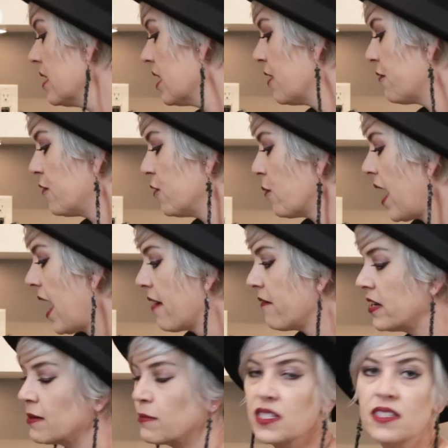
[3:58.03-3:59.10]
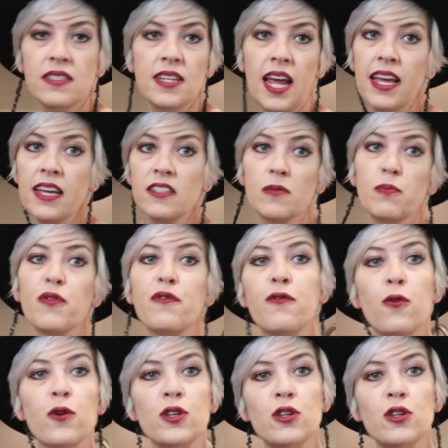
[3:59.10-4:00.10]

If you have any mistakes before